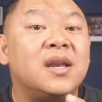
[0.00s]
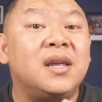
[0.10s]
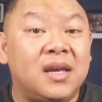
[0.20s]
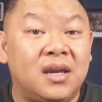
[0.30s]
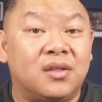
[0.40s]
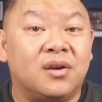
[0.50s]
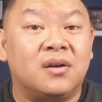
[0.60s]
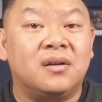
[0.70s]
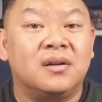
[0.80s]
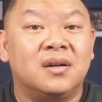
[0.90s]
can
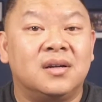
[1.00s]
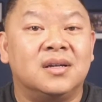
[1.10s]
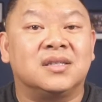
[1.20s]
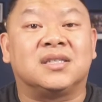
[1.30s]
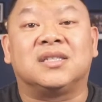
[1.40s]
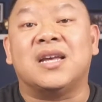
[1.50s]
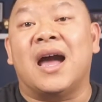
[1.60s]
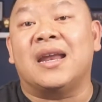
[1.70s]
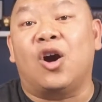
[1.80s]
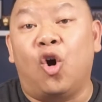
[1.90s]
either
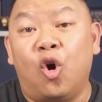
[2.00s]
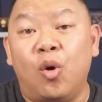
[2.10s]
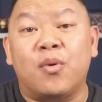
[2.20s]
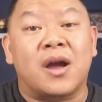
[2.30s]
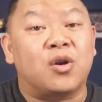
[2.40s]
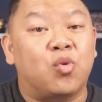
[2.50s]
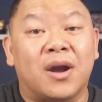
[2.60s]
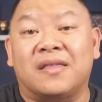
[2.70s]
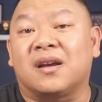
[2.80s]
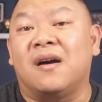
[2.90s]
sign at home or at your
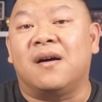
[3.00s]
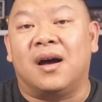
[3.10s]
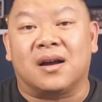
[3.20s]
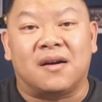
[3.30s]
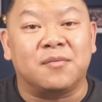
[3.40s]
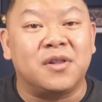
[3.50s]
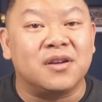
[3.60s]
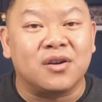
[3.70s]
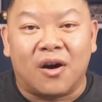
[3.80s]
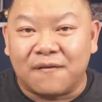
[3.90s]
work, at the
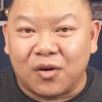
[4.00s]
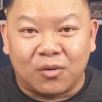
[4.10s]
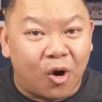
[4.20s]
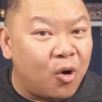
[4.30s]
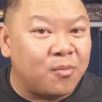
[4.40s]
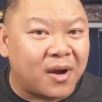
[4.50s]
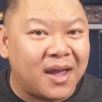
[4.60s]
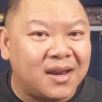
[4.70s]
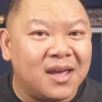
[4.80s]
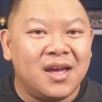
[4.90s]
comfortability of your own home,
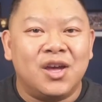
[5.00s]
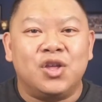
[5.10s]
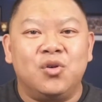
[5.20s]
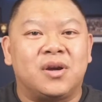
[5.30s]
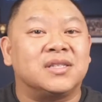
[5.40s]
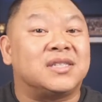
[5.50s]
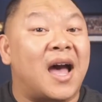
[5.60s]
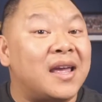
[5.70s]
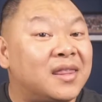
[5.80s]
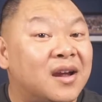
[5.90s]
right? You can
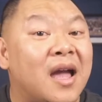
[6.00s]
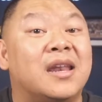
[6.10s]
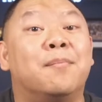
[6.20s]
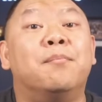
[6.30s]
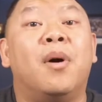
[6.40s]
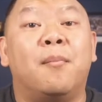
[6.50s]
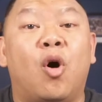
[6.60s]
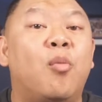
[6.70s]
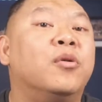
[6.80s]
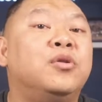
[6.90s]
sign there and the
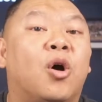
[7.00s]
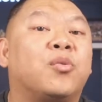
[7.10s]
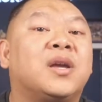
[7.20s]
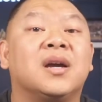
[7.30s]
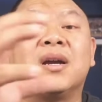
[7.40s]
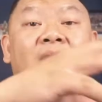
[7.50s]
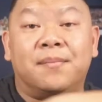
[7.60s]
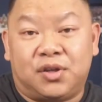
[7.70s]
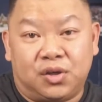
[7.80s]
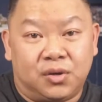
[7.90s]
mobile notary can
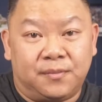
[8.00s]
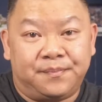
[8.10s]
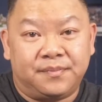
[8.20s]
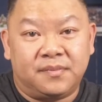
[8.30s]
come to you,